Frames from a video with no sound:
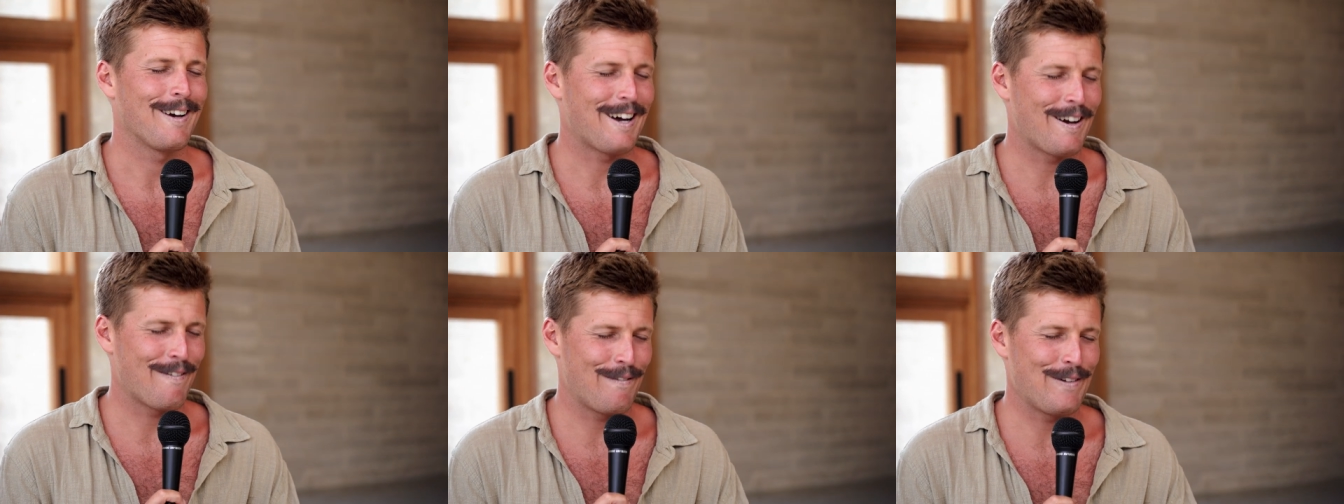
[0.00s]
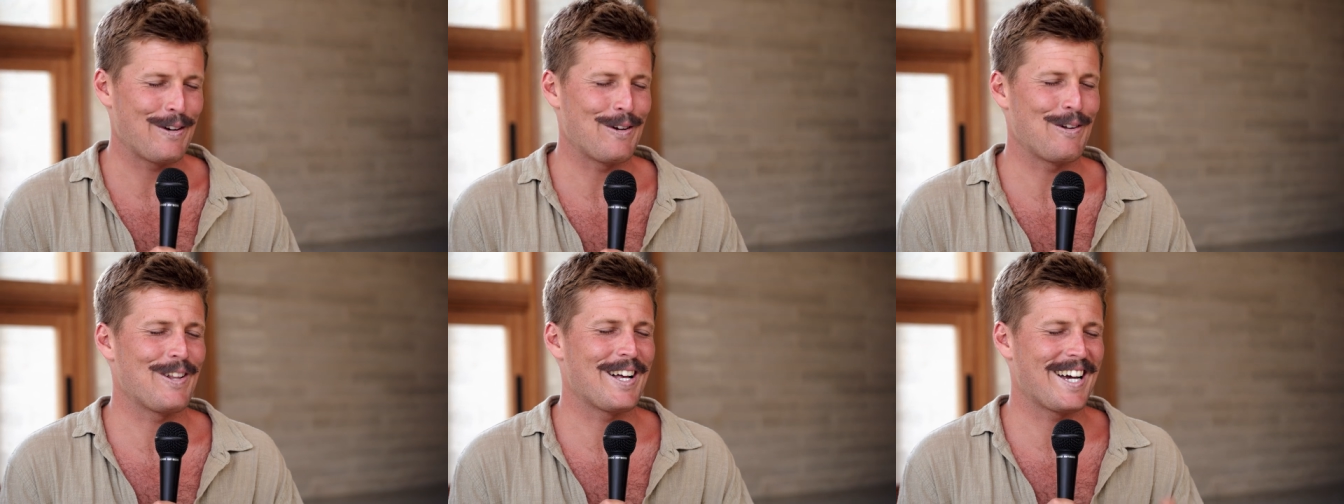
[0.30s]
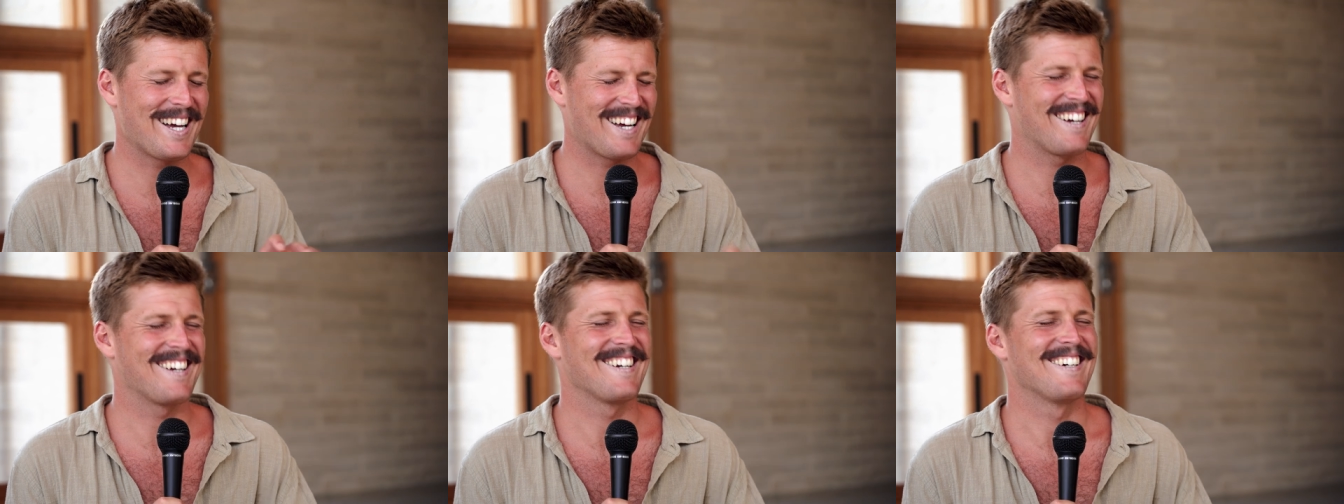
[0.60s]
I feel like
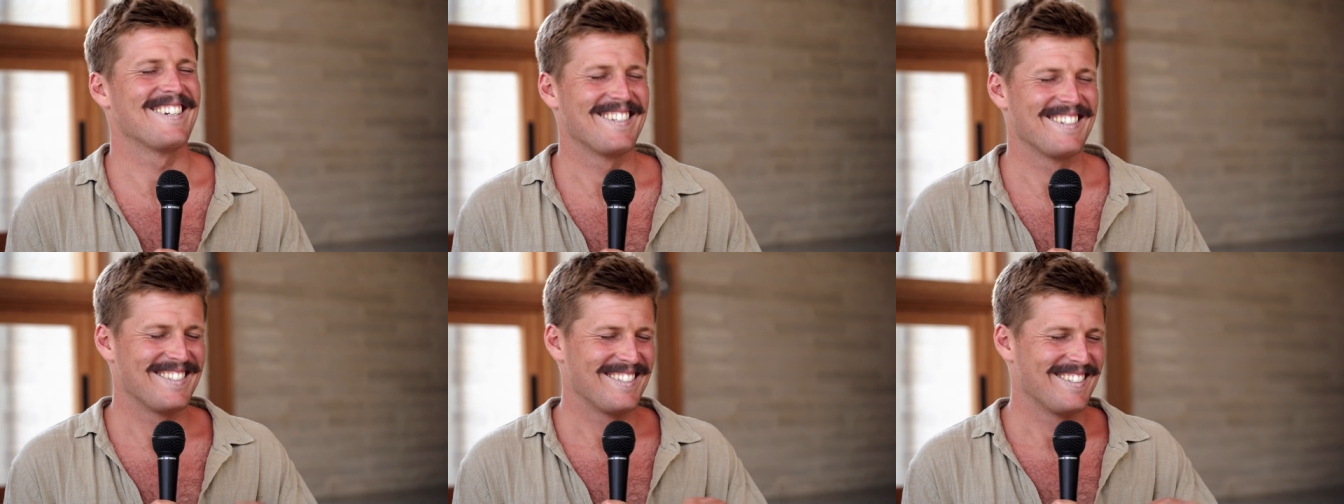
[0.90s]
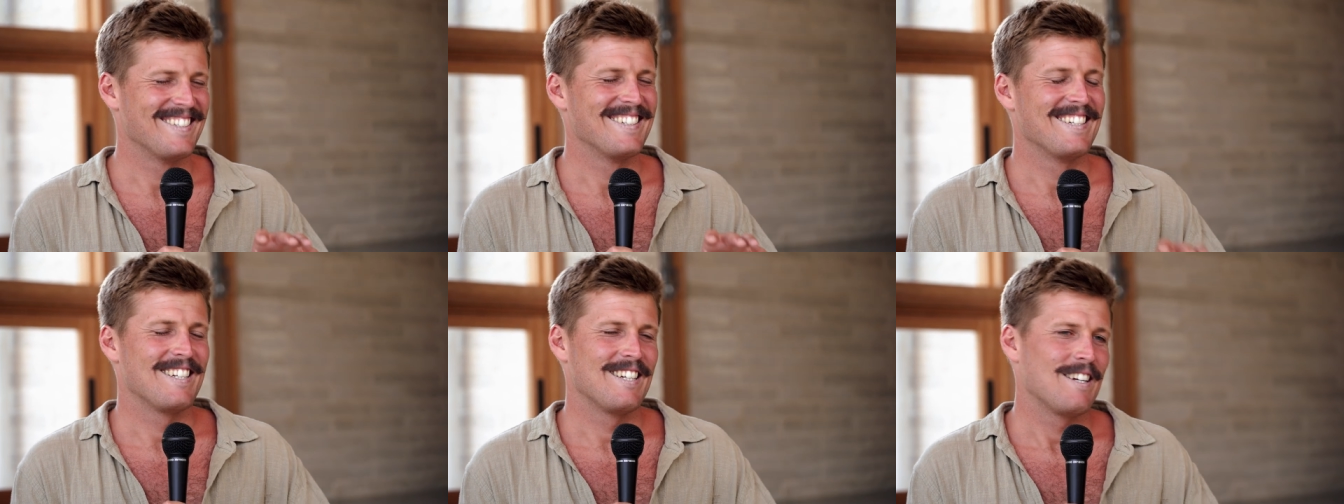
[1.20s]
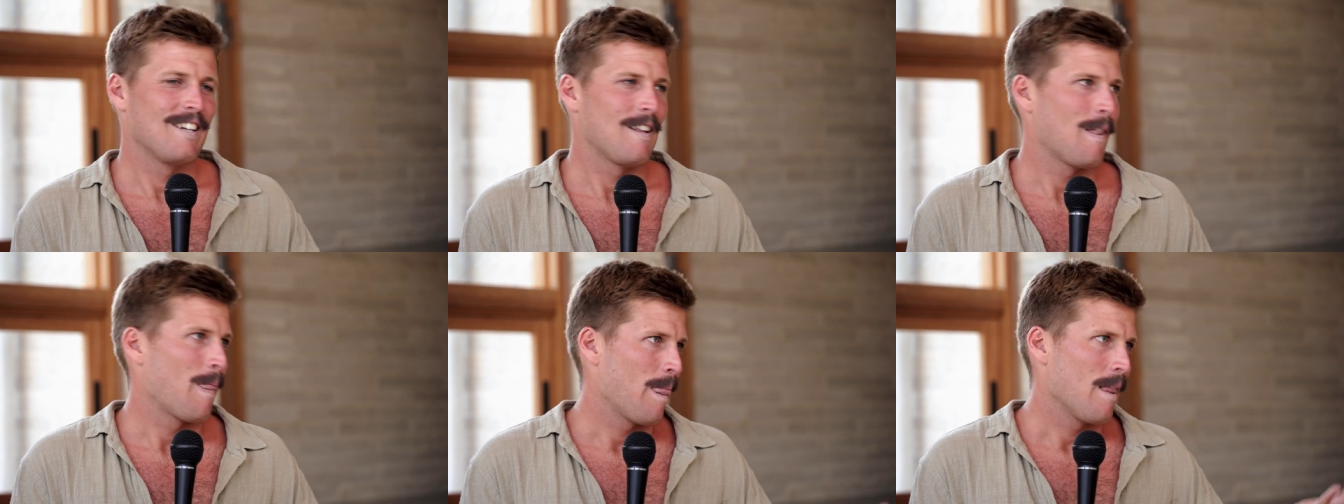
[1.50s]
your whole career be built
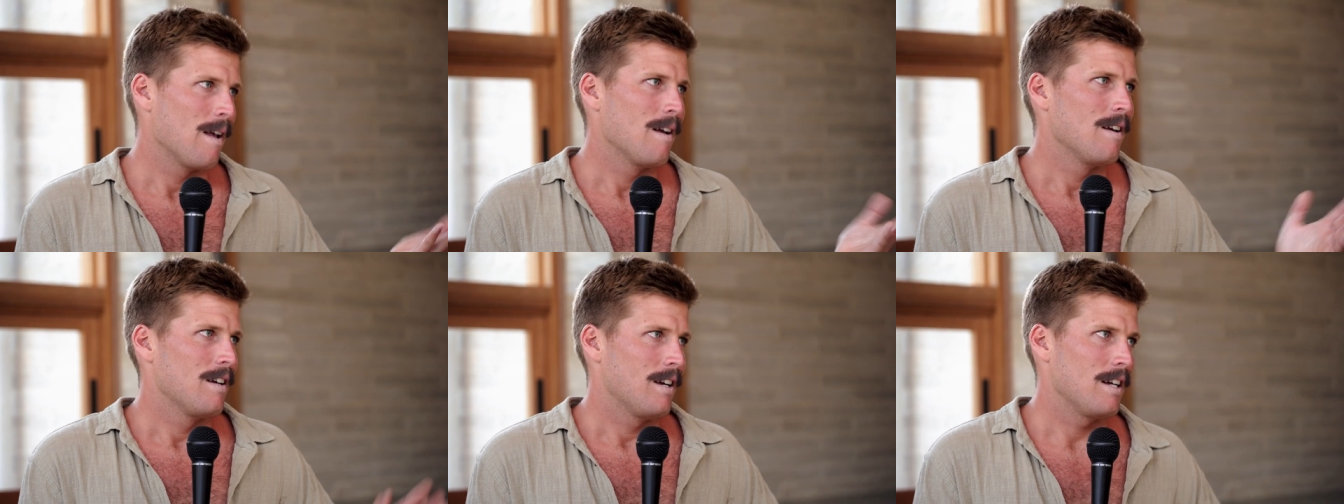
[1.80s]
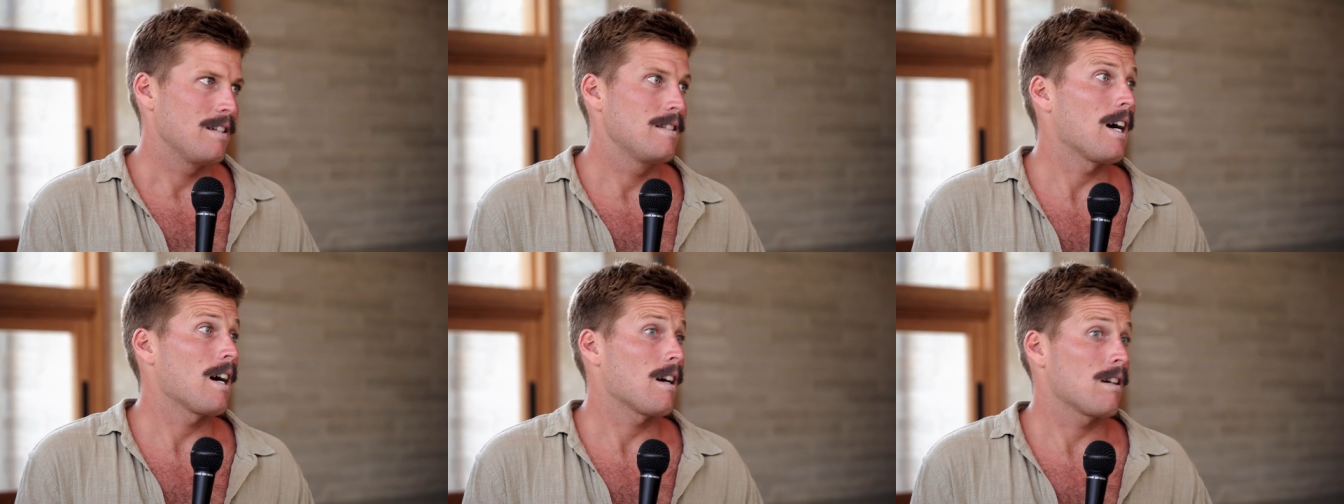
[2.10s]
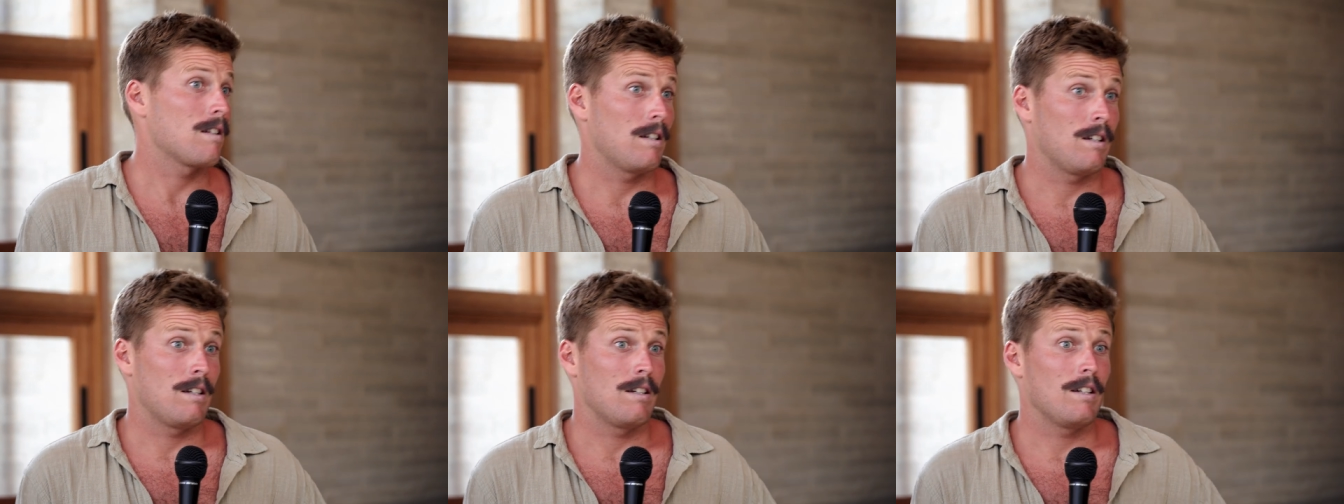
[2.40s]
on that, wouldn't it? Exactly.